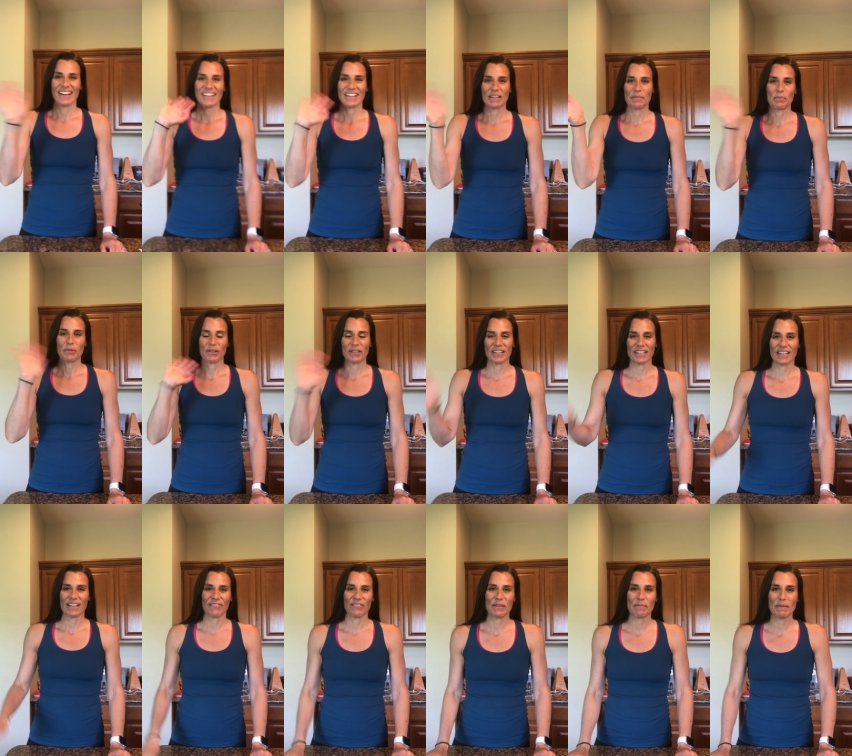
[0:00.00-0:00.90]
Good
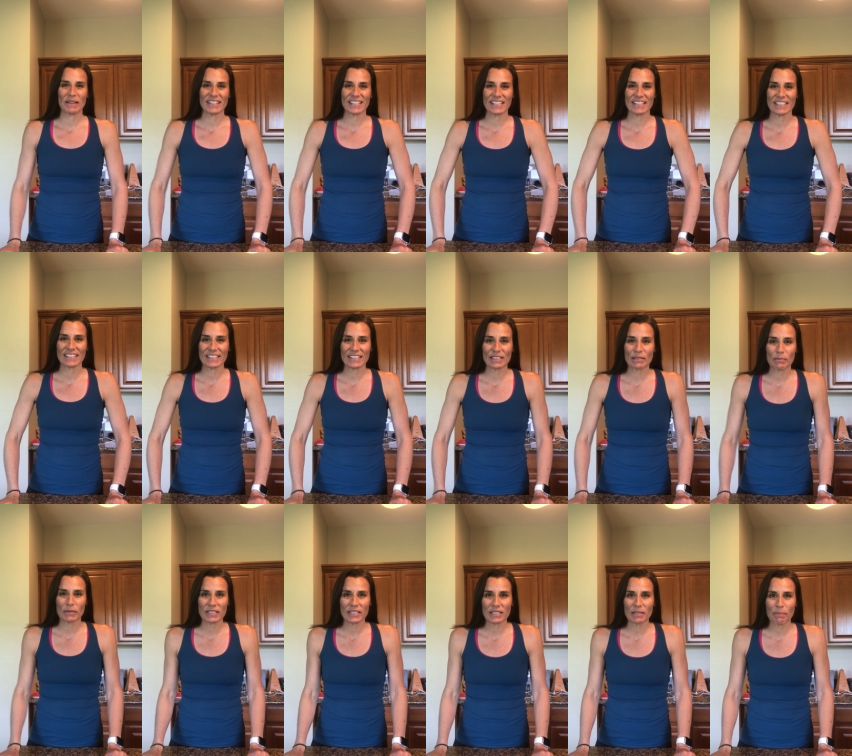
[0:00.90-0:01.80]
morning, everybody. This is
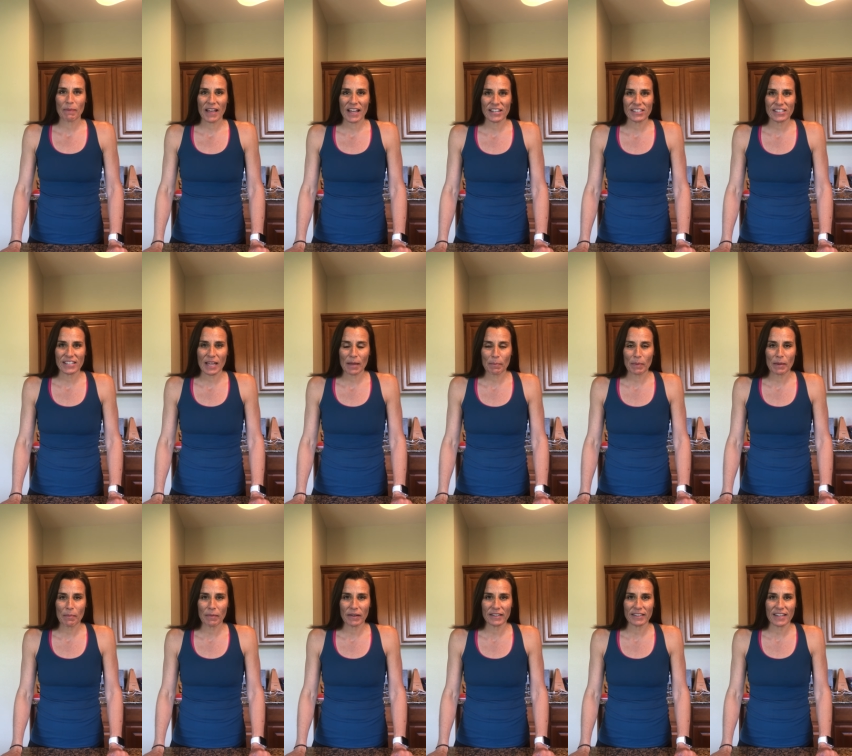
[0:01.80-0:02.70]
Mrs. Paget.
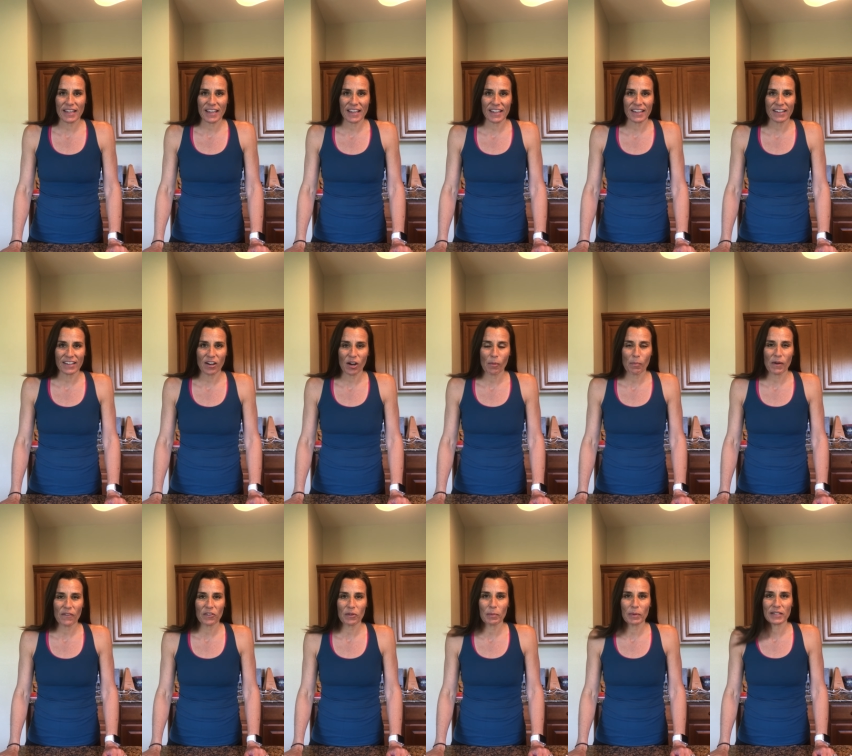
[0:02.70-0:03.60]
Happy Monday.
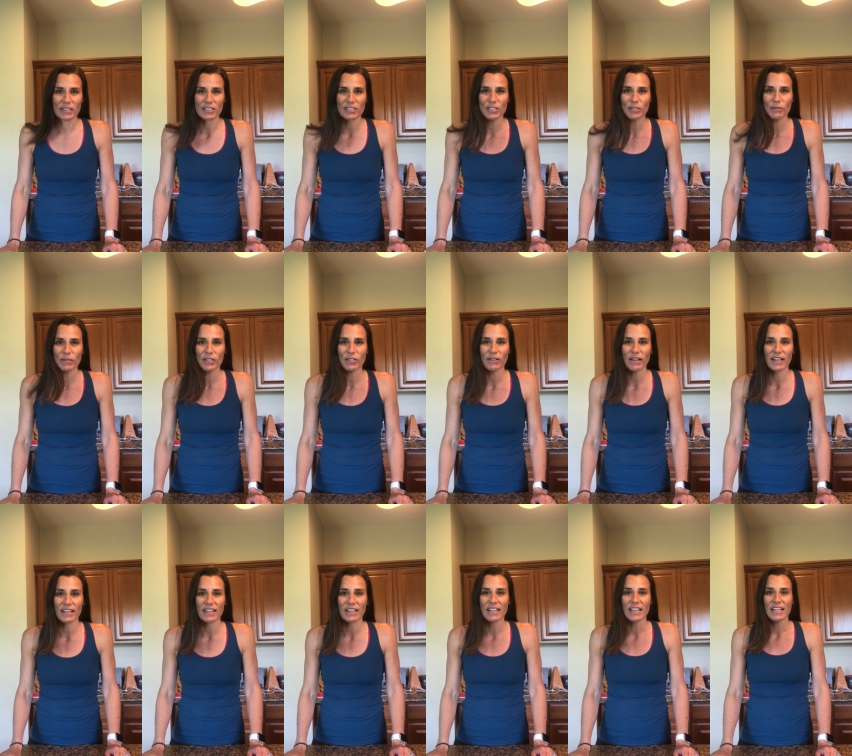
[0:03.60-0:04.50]
Hope everybody's doing
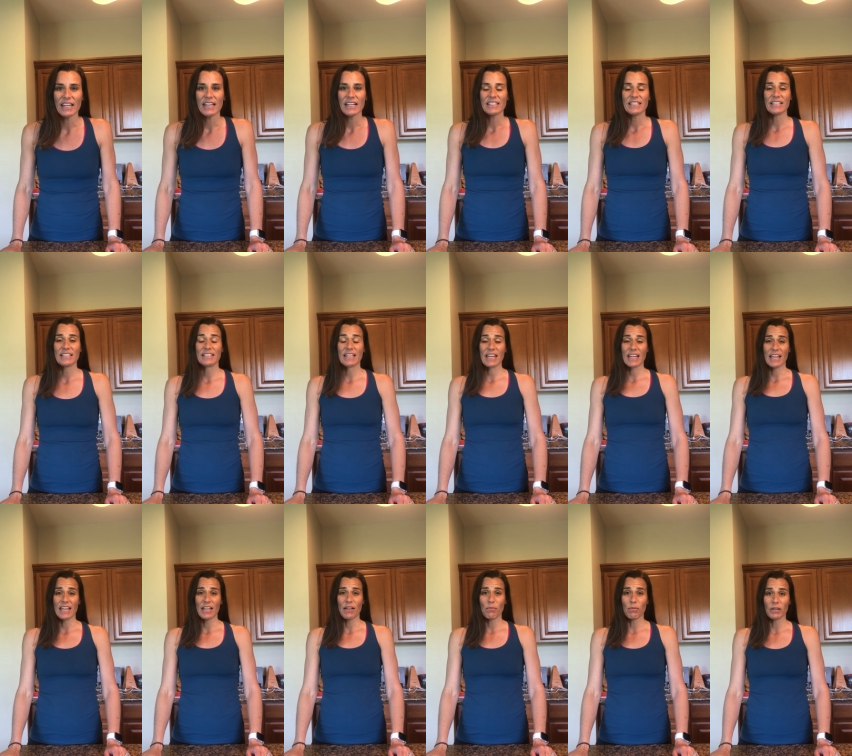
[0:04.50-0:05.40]
great.
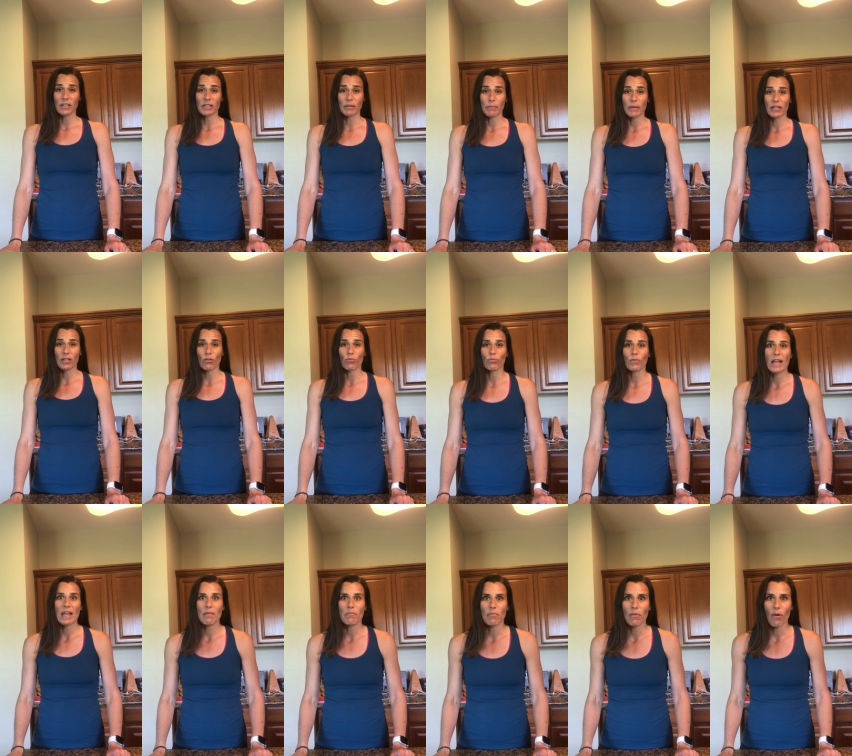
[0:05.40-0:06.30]
Today, we're gonna make a
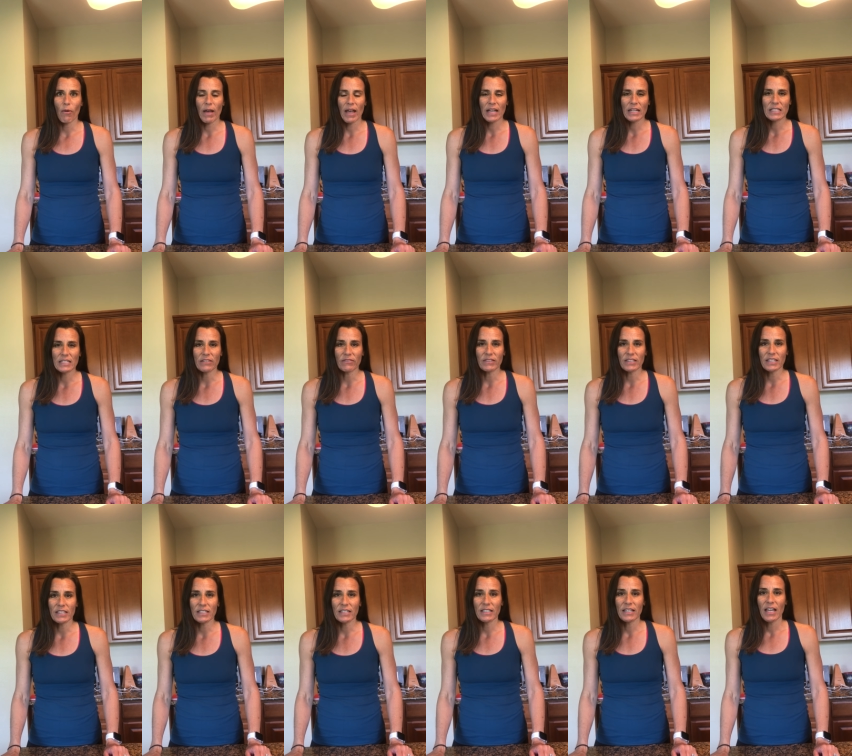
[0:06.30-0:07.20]
rainbow
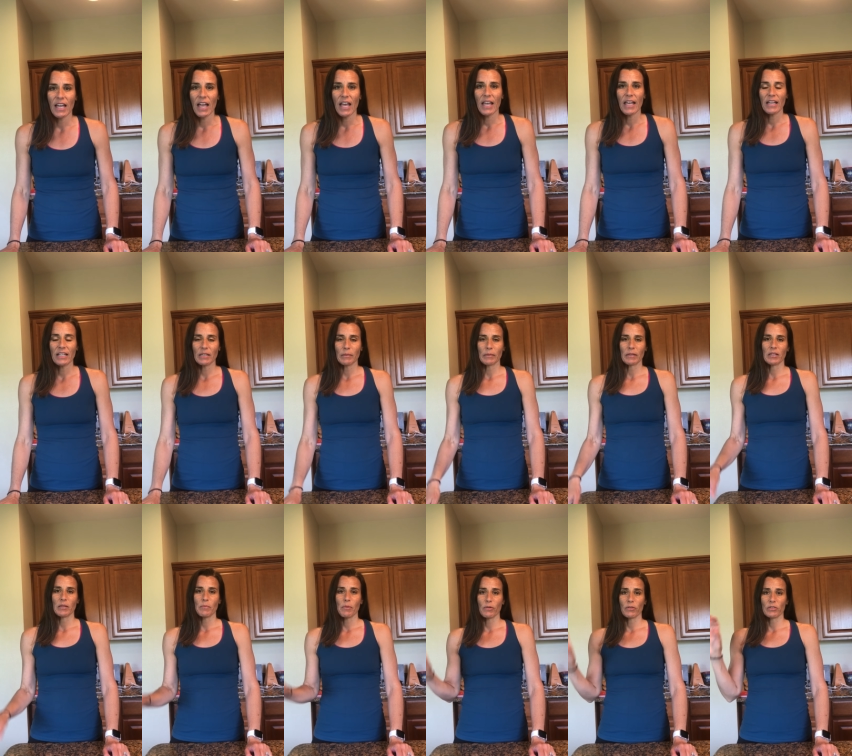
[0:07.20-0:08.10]
activity, and I'm
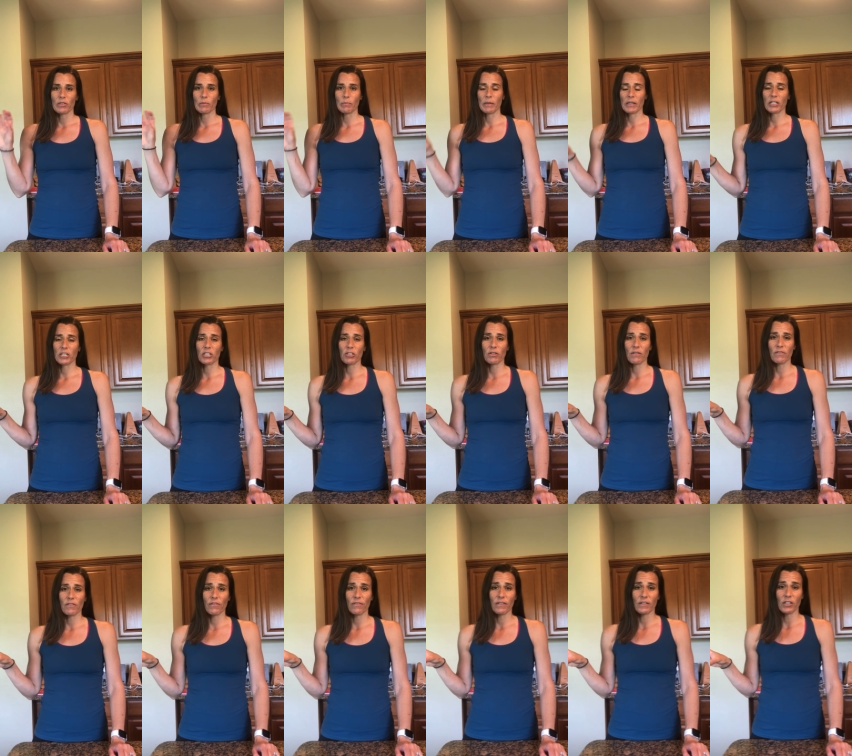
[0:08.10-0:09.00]
gonna post a picture
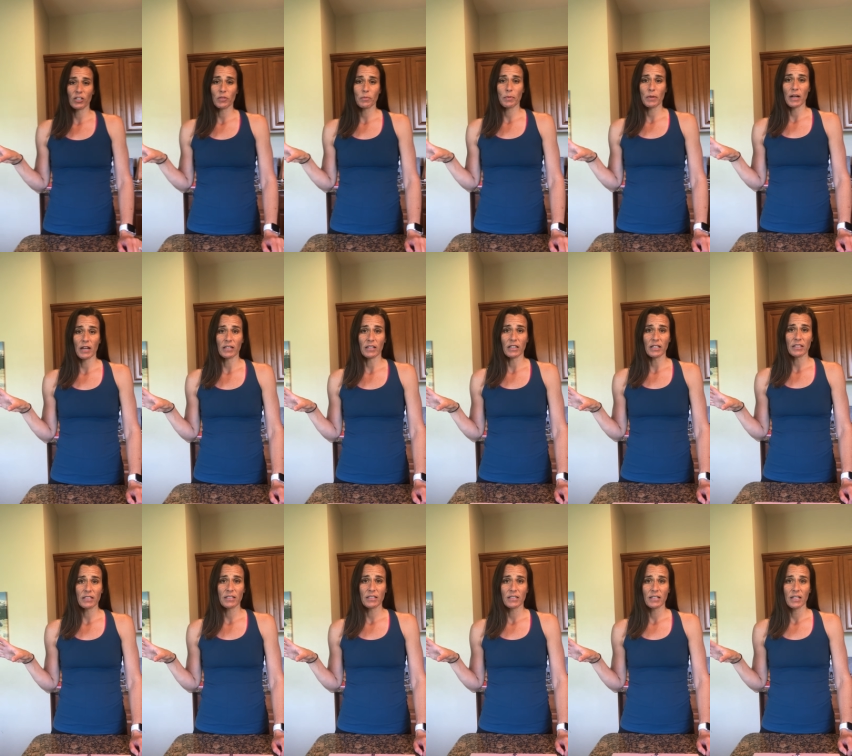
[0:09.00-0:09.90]
of the finished
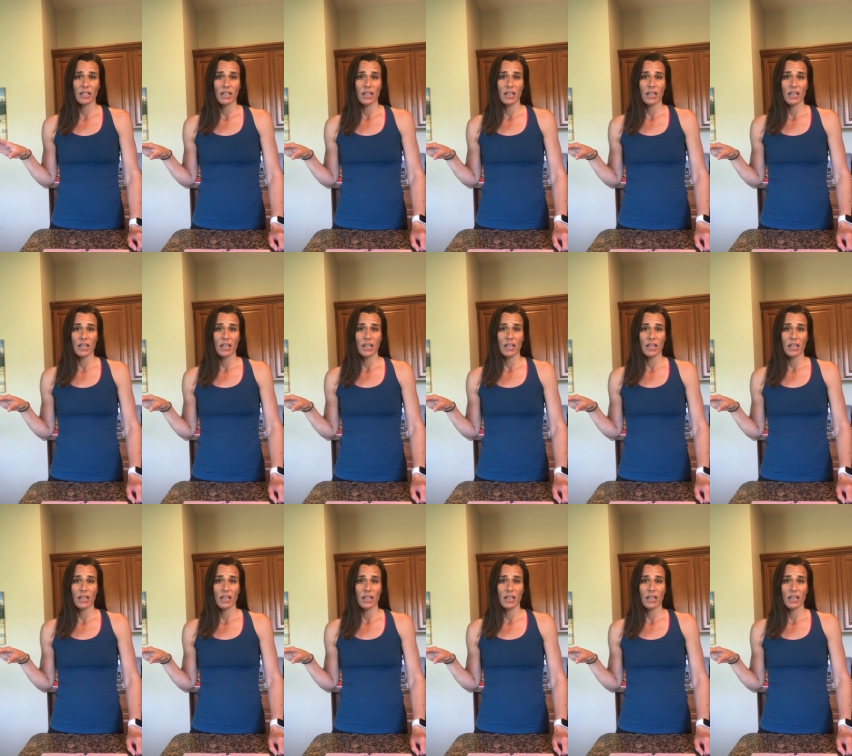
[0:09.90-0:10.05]
product.